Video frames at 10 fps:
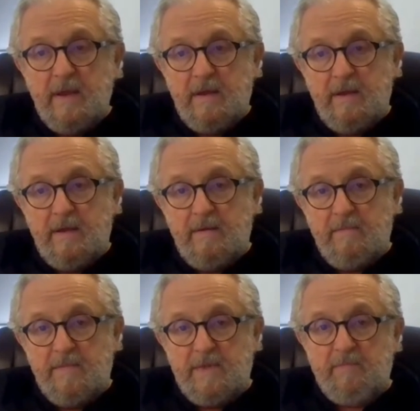
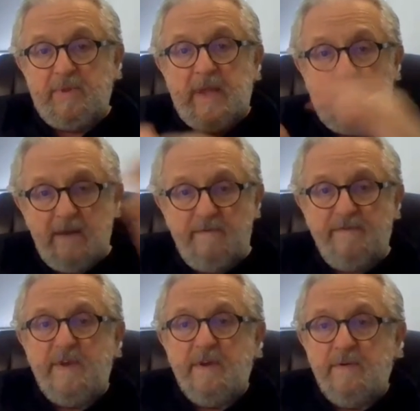the playing
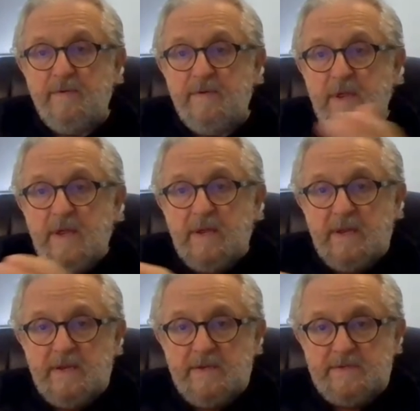field
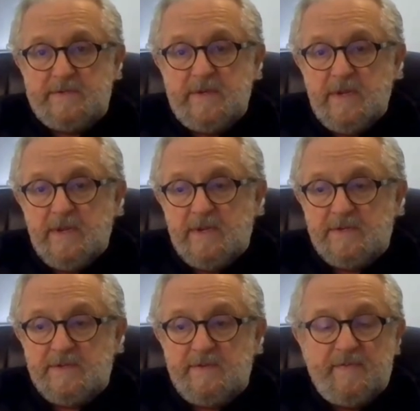is
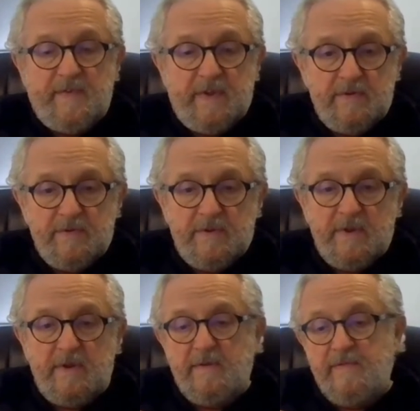the field
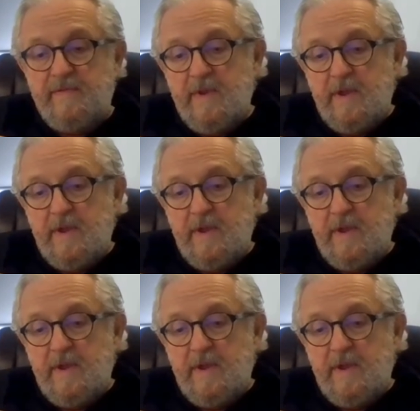of